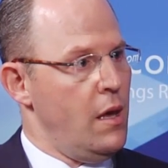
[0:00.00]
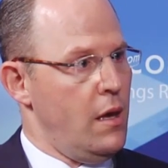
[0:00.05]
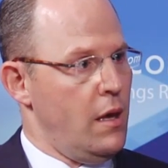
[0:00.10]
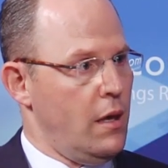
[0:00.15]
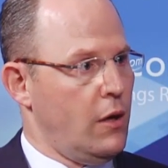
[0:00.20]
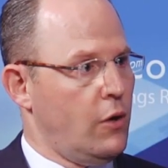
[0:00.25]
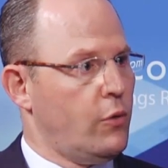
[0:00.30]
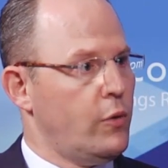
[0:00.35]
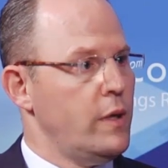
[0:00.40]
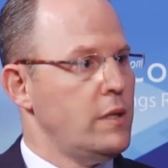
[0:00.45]

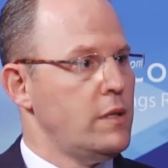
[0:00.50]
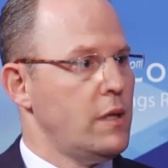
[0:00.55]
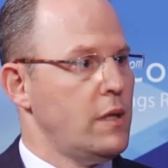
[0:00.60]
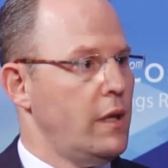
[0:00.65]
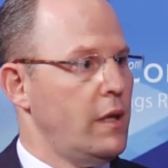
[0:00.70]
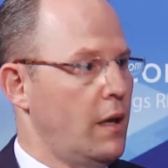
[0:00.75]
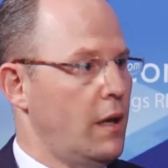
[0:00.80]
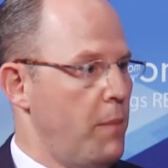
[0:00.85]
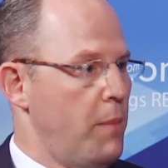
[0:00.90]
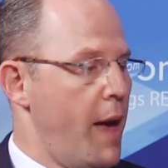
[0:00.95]

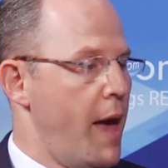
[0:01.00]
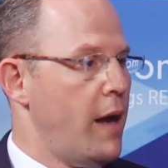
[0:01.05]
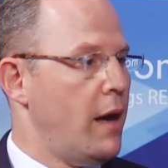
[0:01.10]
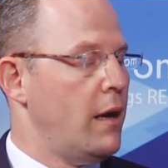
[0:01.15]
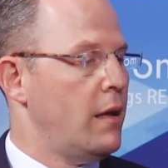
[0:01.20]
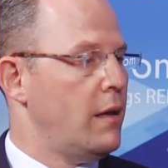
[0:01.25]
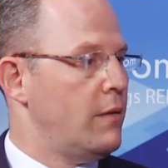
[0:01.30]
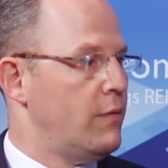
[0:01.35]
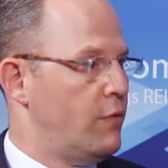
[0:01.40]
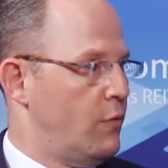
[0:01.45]
increasingly
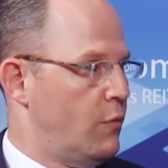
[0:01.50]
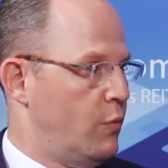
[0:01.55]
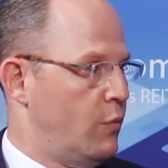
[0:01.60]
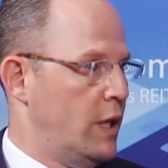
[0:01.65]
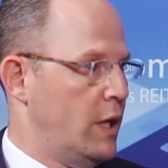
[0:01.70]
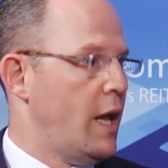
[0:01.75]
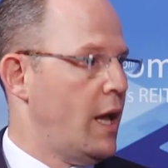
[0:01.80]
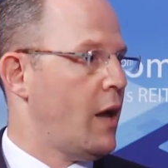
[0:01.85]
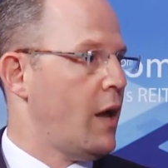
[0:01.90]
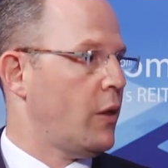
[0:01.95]
competitive
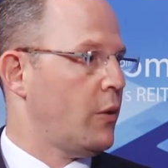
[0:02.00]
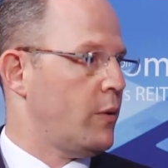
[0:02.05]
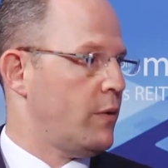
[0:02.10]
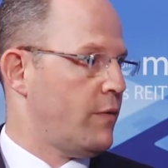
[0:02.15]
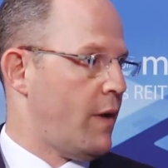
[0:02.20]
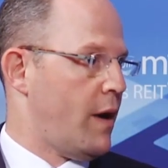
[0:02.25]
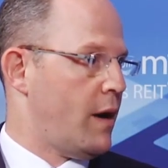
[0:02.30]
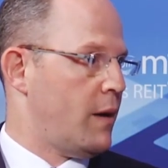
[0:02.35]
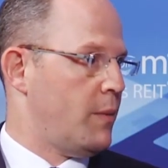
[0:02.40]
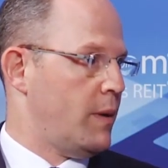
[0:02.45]
retailer
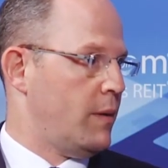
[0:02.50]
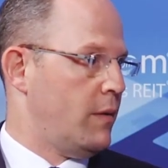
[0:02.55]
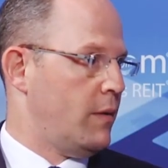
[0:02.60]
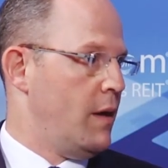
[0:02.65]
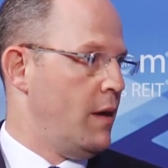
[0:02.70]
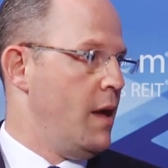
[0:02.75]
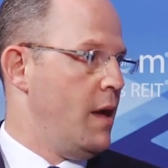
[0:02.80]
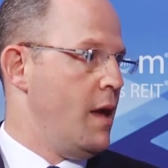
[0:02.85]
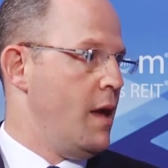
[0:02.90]
environment.